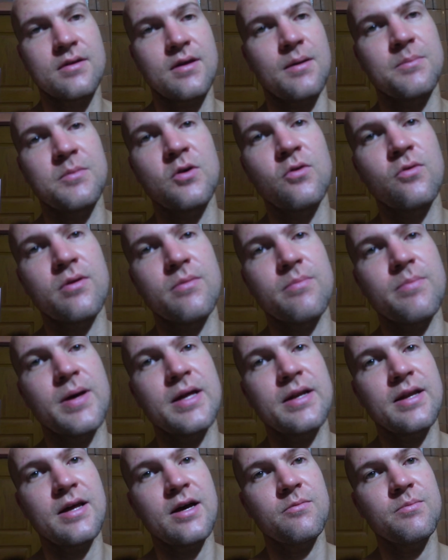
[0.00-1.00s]
I'm going to
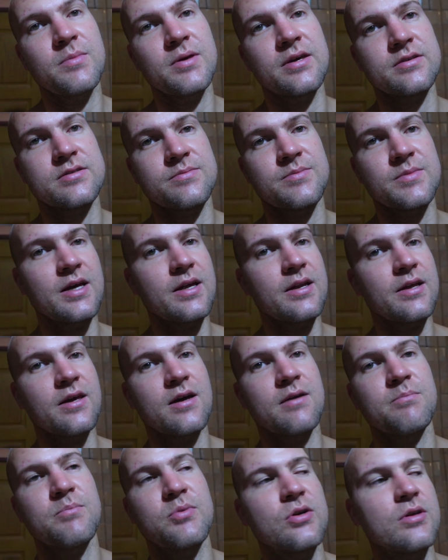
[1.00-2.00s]
bed now because I'm getting
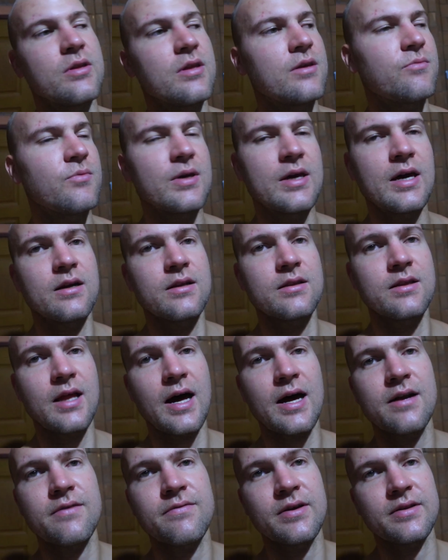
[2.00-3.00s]
up early. We got a
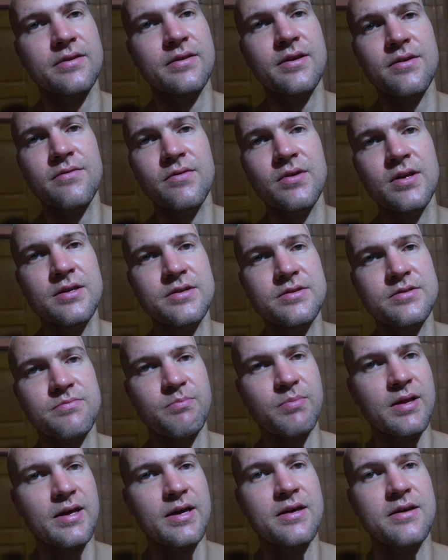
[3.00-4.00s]
lot of activities
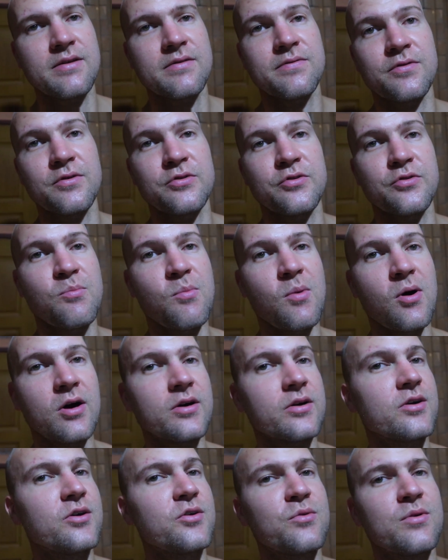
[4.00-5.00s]
planned for
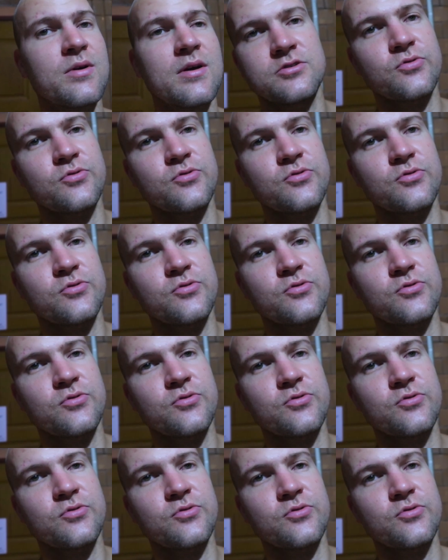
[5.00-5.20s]
tomorrow.